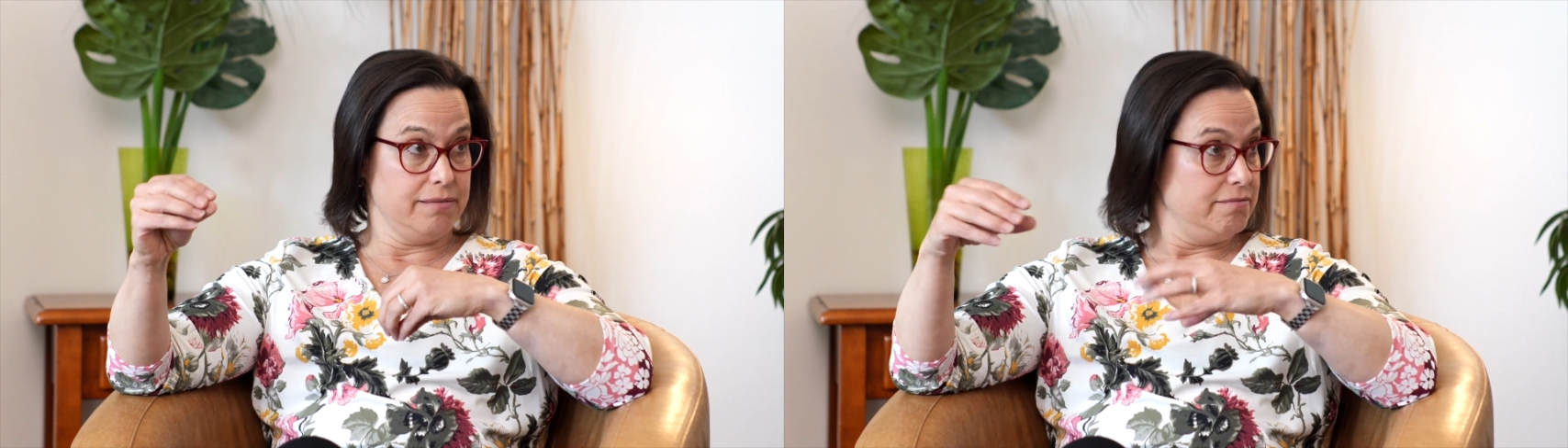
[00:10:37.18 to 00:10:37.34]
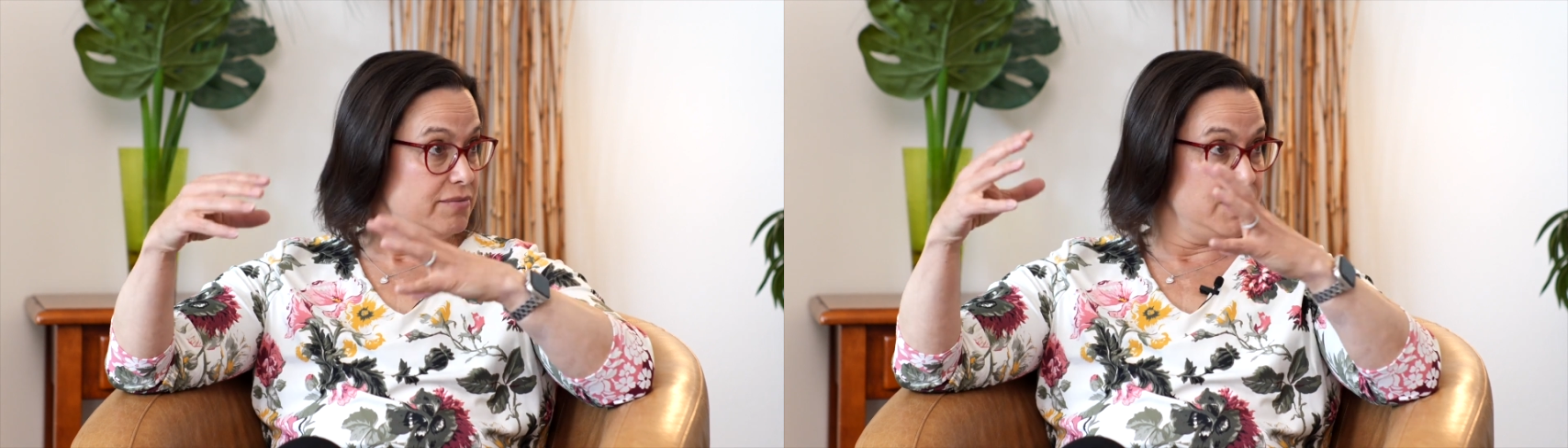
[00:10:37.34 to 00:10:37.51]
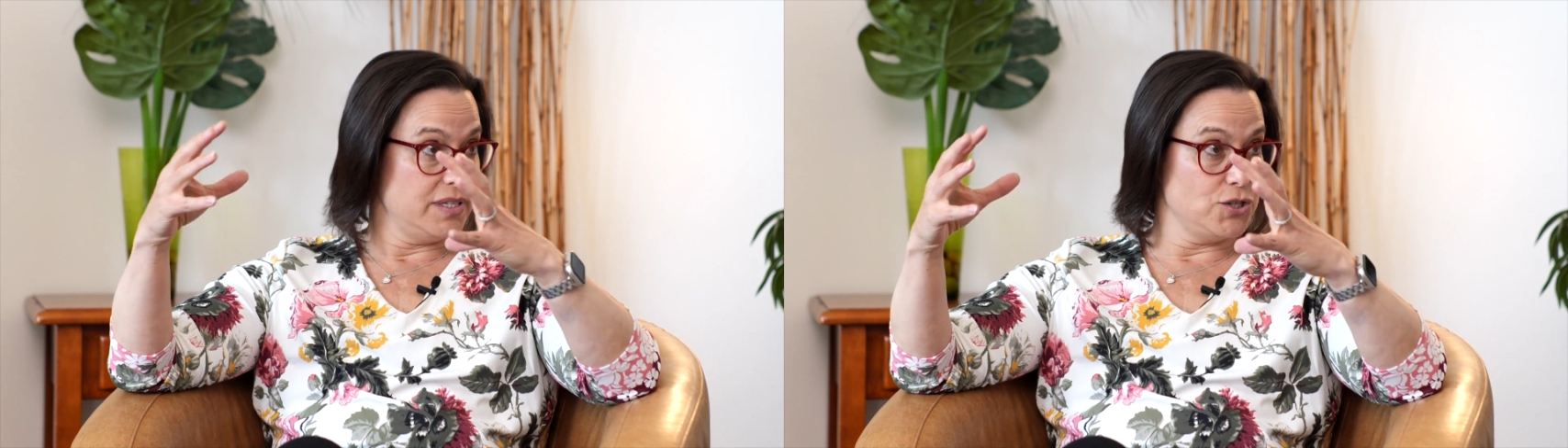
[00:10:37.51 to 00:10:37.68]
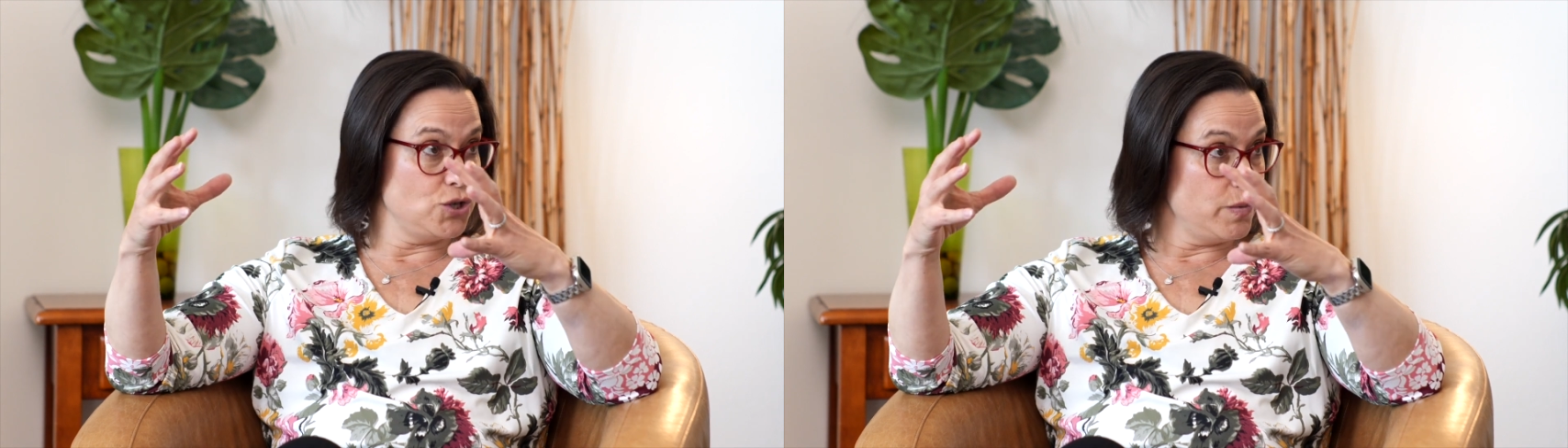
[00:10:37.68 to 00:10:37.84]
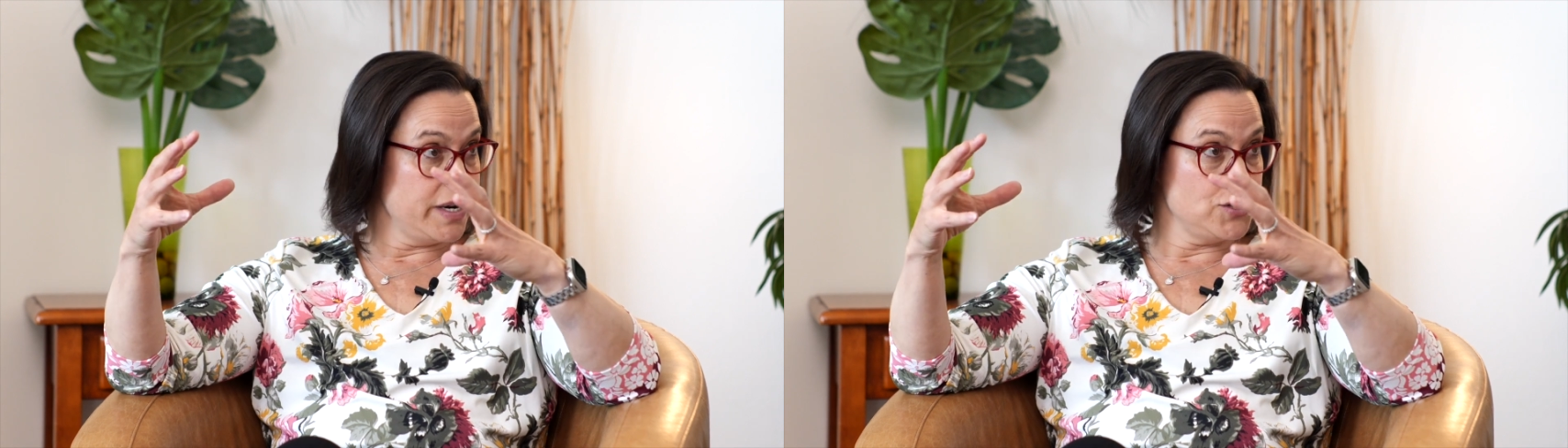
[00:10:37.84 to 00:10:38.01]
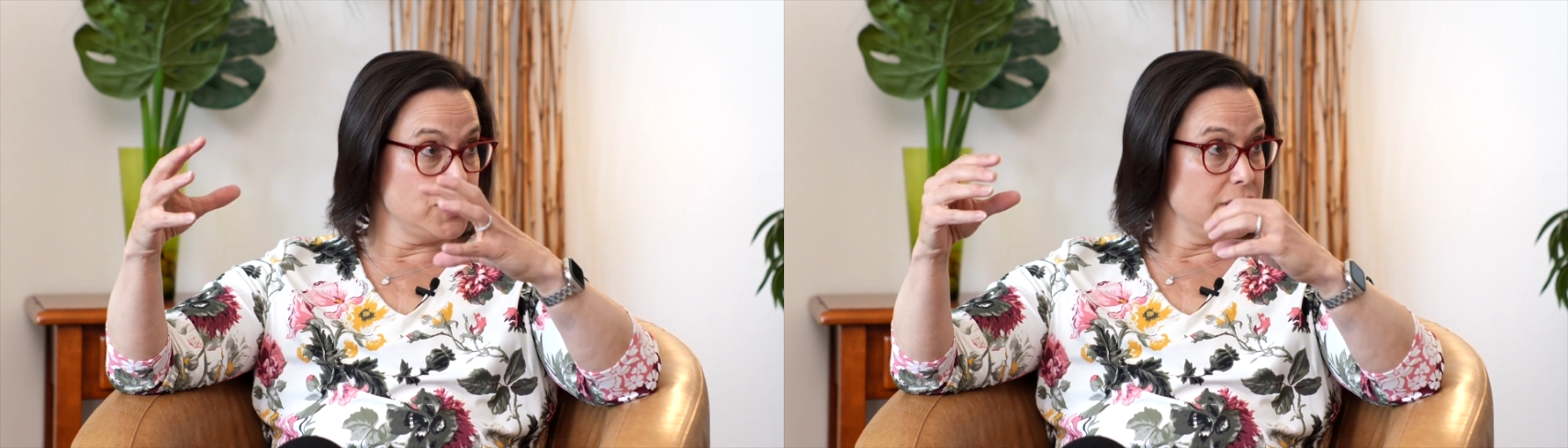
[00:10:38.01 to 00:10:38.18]

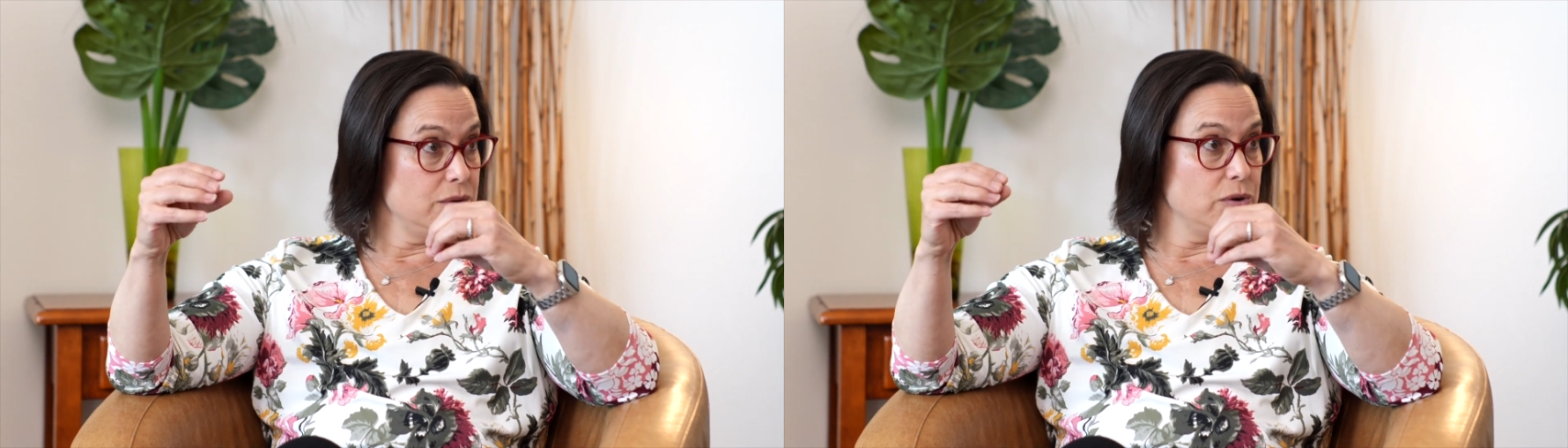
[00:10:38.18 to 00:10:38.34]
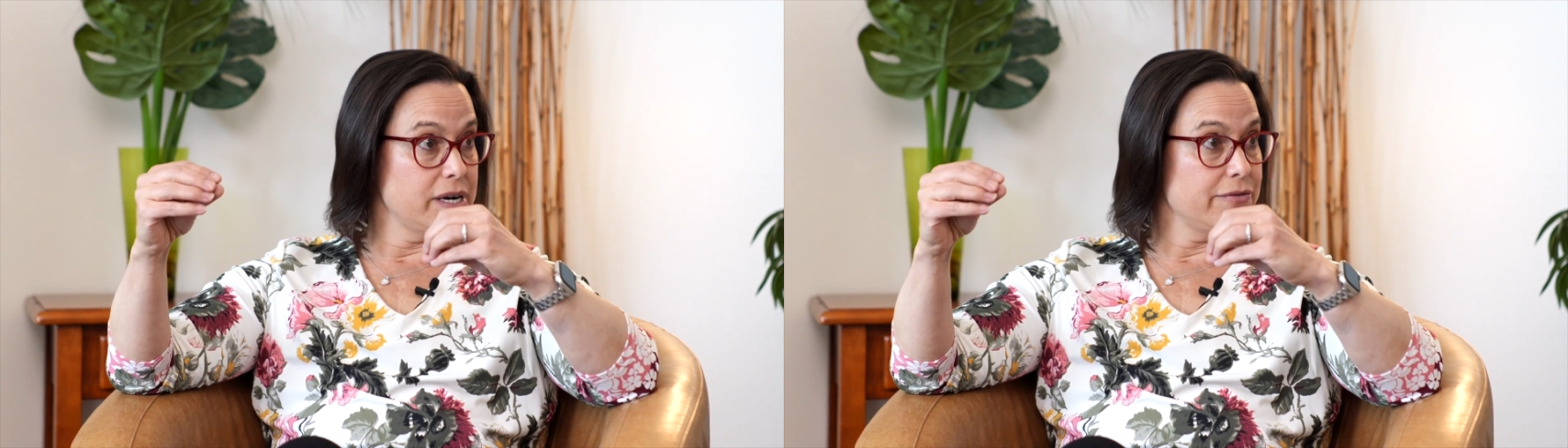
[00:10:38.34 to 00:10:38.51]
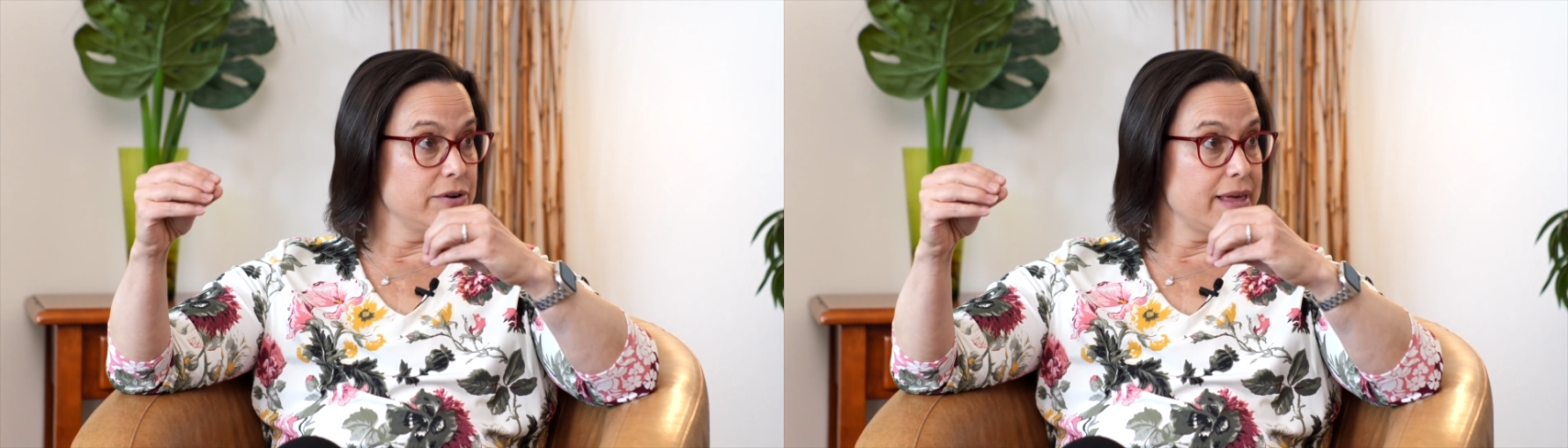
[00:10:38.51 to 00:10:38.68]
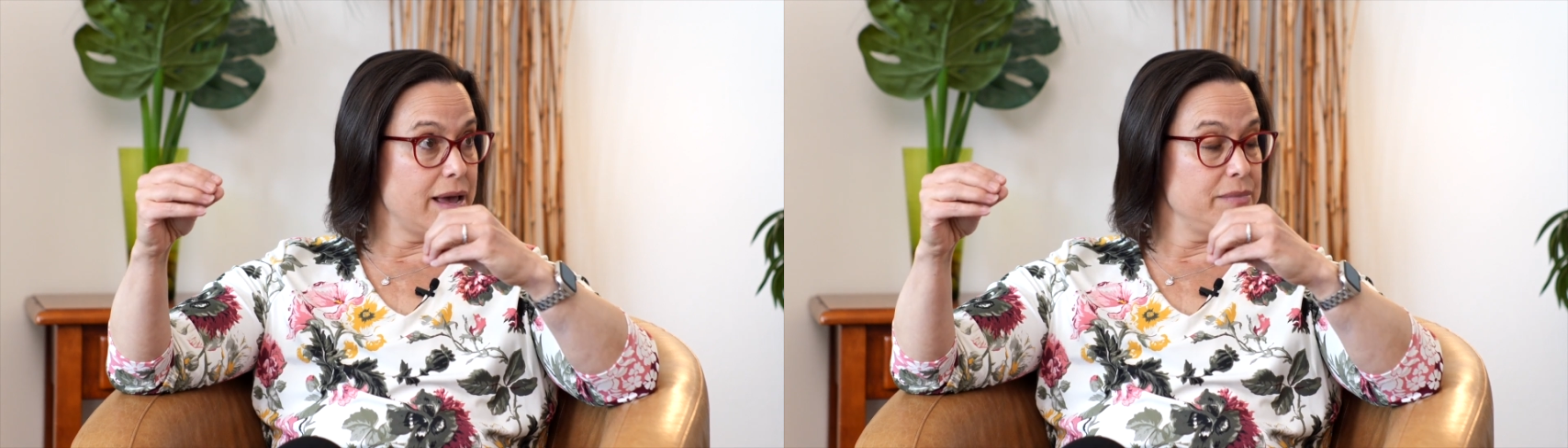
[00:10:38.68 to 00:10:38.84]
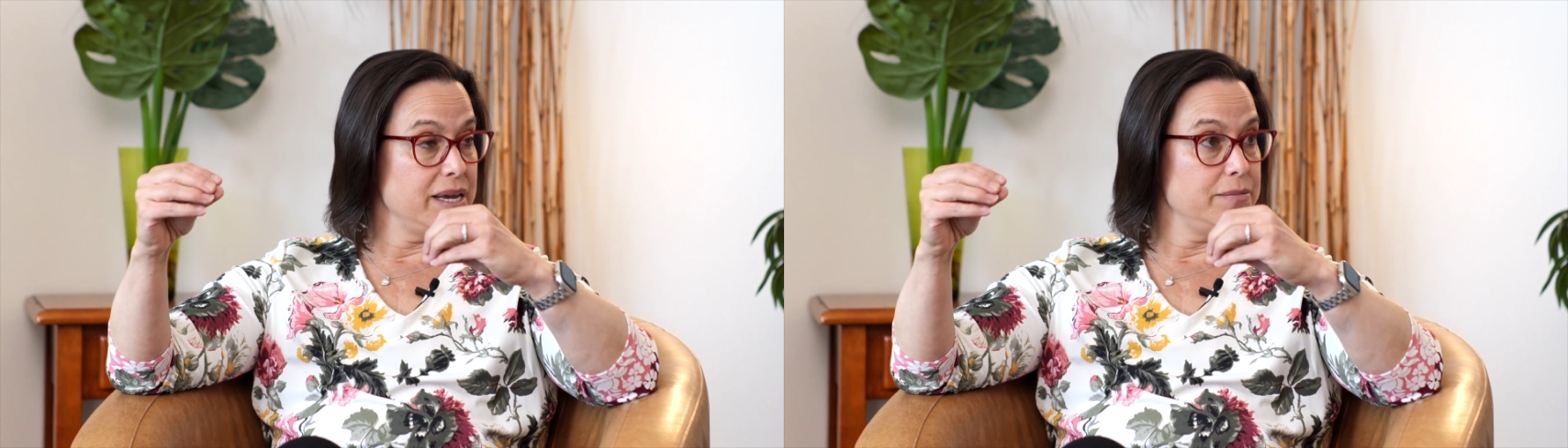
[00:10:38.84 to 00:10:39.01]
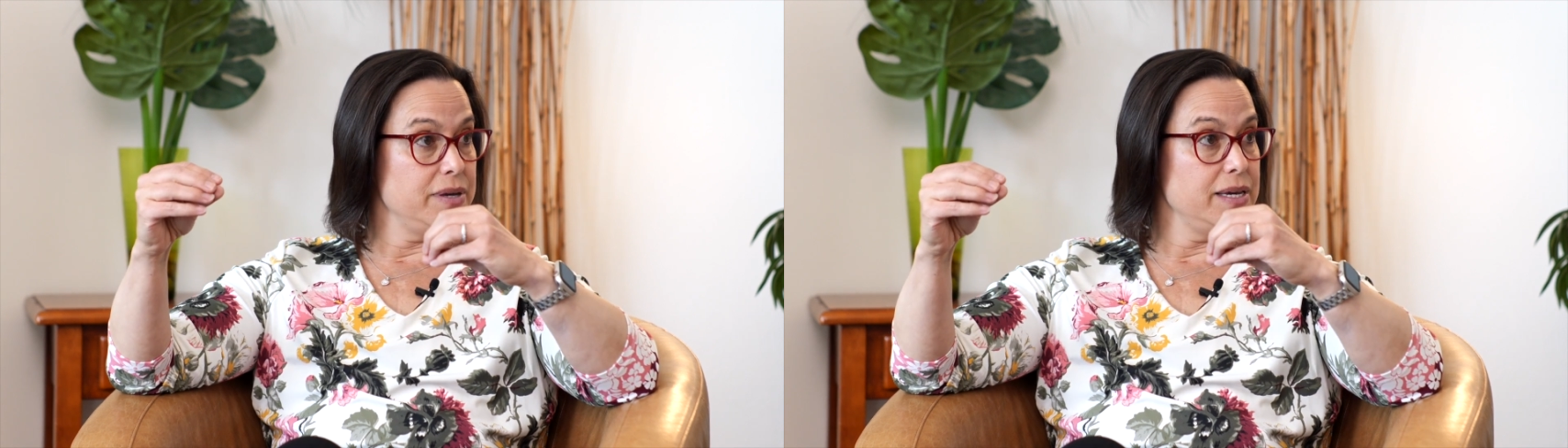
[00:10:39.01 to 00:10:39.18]
situation, whatever that
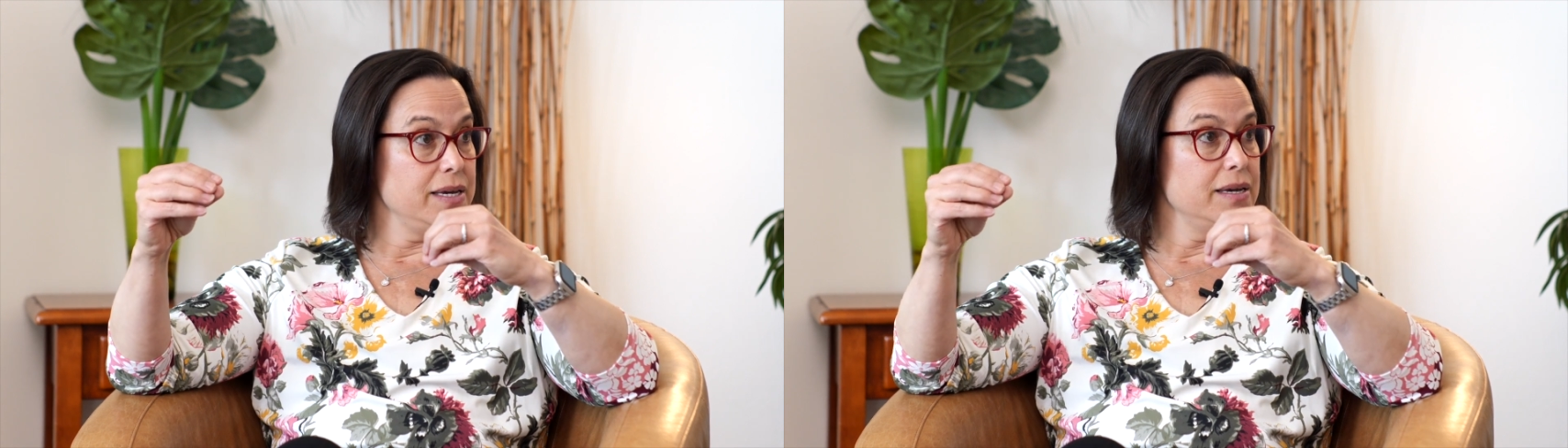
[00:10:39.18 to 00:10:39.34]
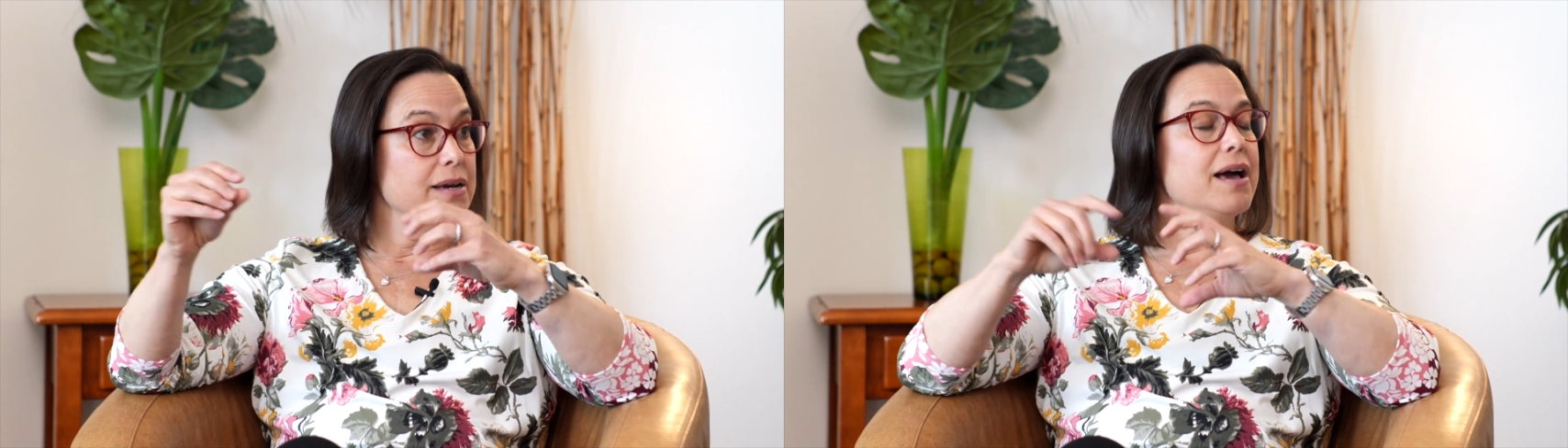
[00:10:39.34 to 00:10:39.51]
may be.